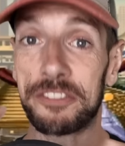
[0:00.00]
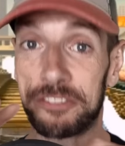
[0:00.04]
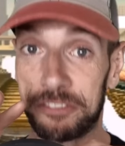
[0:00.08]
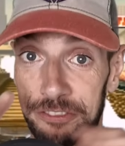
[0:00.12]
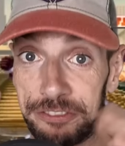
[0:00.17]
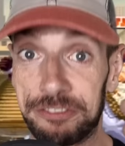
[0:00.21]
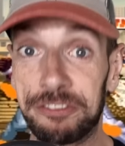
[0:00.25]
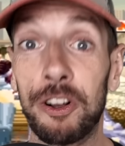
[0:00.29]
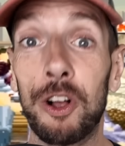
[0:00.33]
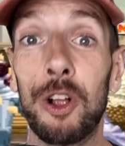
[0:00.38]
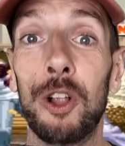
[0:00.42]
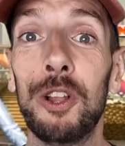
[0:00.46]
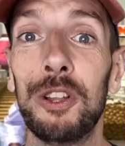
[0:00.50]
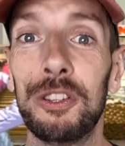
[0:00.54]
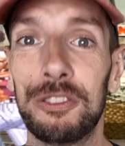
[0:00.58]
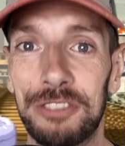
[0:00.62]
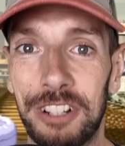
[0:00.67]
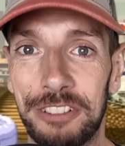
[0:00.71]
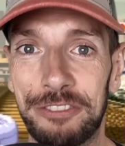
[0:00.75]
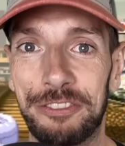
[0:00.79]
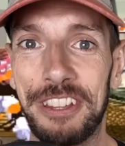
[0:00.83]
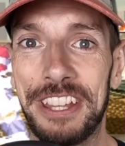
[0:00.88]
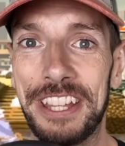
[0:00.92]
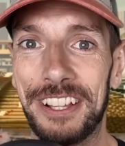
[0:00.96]
the full
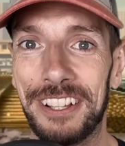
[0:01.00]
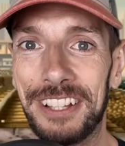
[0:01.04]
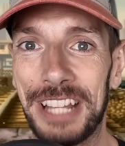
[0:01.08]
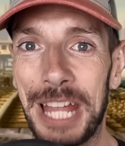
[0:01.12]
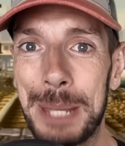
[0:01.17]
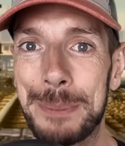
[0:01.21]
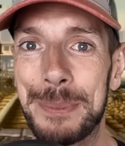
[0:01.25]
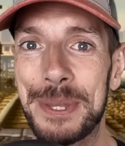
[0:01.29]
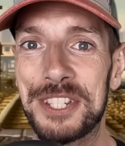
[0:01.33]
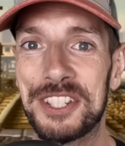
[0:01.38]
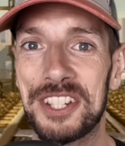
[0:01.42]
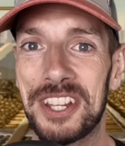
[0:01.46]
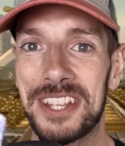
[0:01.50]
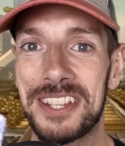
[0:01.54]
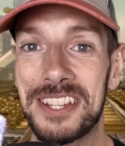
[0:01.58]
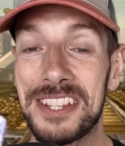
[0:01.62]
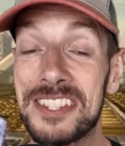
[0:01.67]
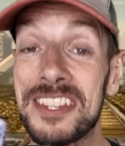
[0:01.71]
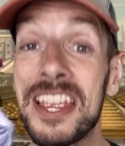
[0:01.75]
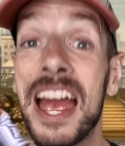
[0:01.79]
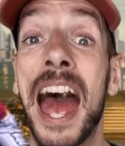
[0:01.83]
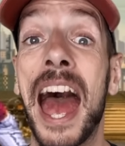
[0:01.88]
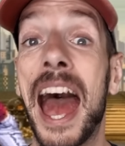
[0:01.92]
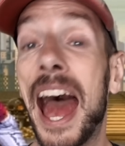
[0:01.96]
reveal
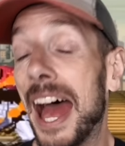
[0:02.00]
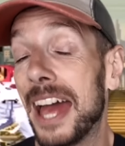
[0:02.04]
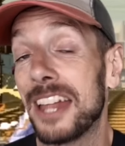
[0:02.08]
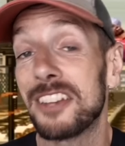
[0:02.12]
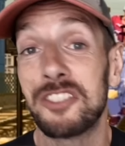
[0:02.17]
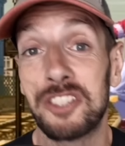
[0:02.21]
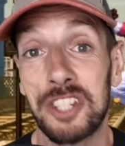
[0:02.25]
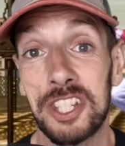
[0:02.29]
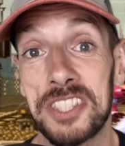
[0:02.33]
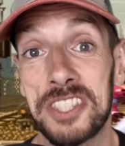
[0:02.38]
images. And